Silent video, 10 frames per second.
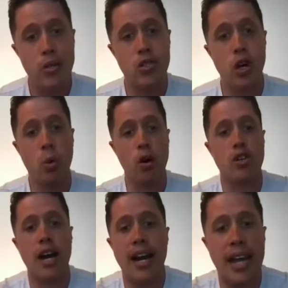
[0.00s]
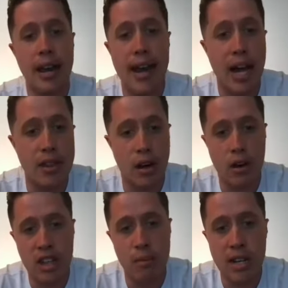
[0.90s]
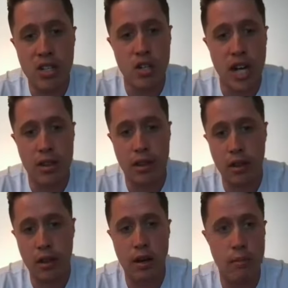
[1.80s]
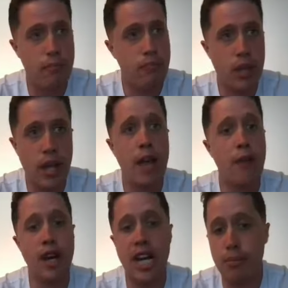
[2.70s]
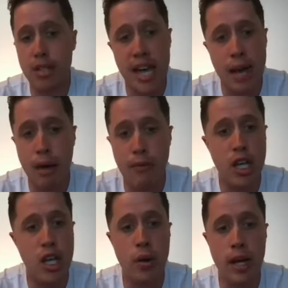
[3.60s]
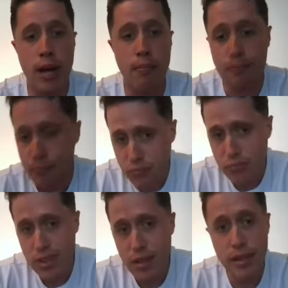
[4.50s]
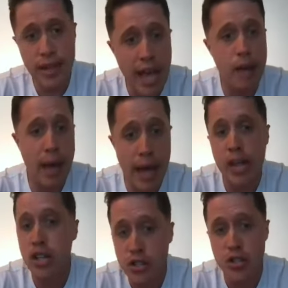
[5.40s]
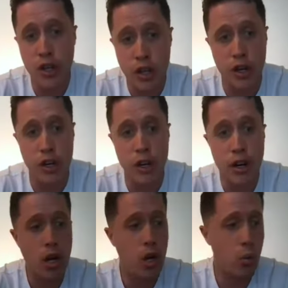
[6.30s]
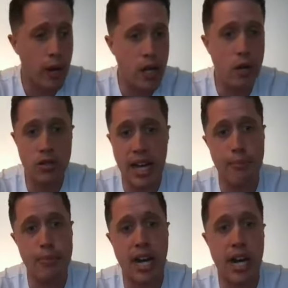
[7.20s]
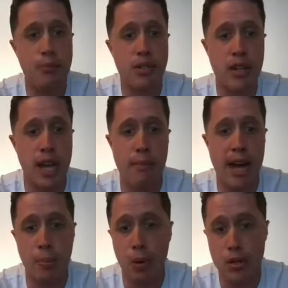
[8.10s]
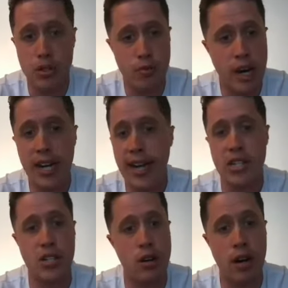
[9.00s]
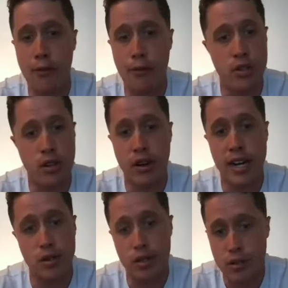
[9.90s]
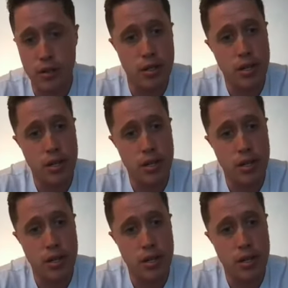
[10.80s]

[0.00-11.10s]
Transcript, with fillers: So mm we're trying to get it out there, get the message out there that every MDM, every UEM can manage and secure Windows laptops and MacBooks right next to your iPhones and your Androids.